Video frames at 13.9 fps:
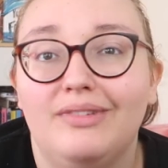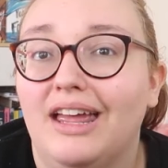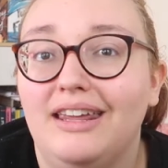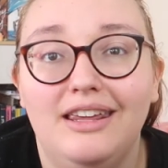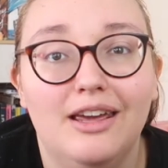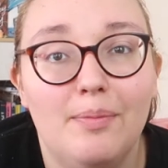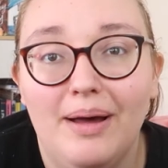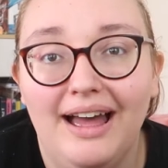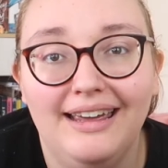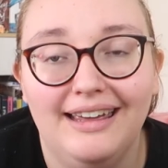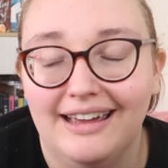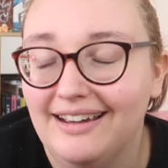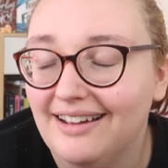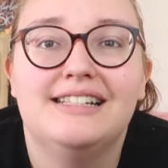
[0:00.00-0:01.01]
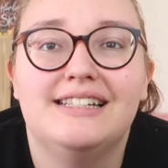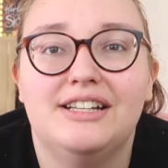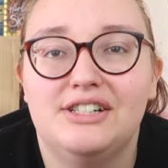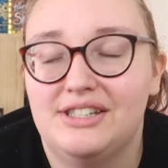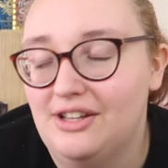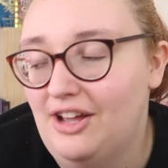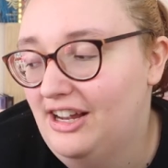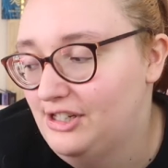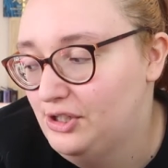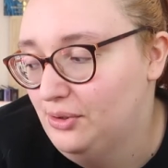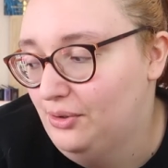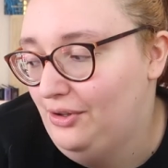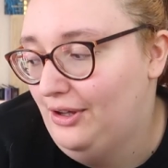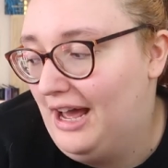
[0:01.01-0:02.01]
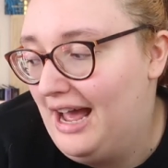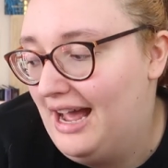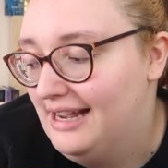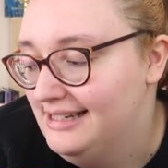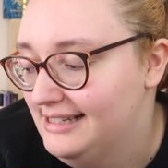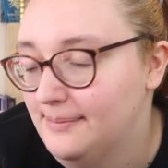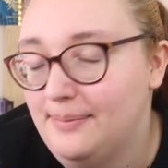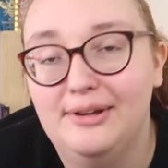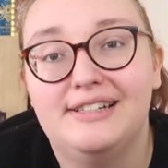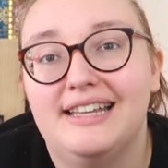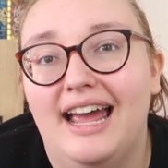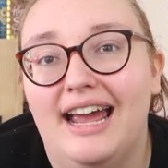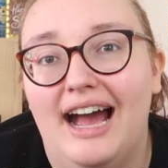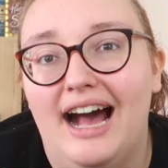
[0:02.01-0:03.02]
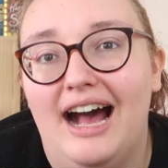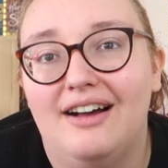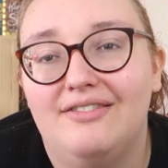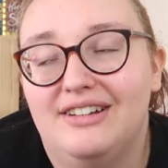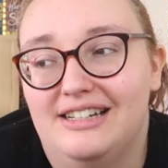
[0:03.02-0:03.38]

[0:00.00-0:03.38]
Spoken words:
you buy it. So I just thought I'd show you guys the books that I have.